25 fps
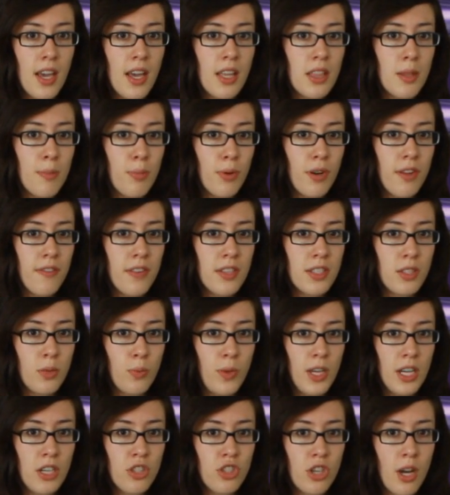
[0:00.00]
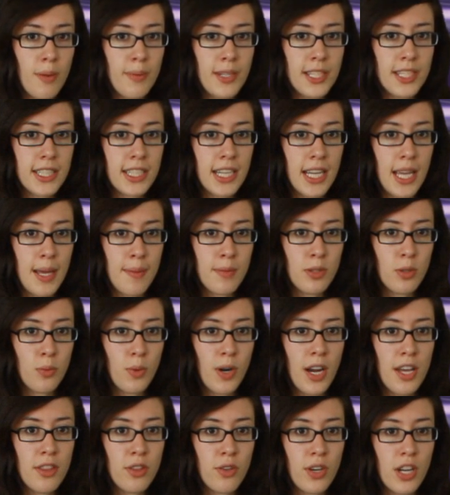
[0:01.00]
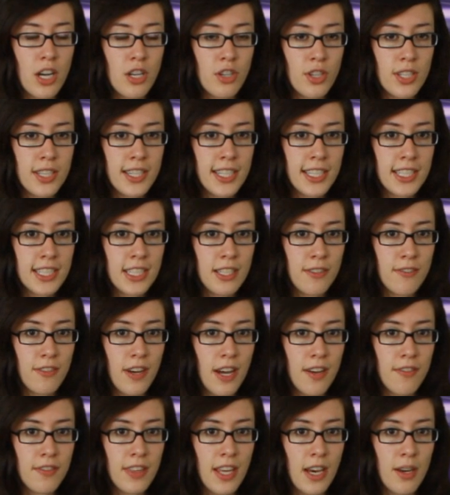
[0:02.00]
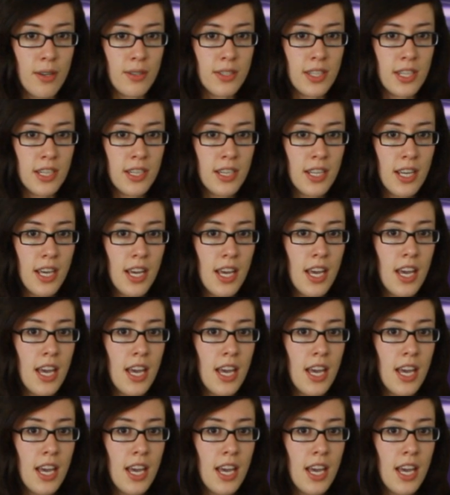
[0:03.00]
In the previous week, jobless claims were at 365,000,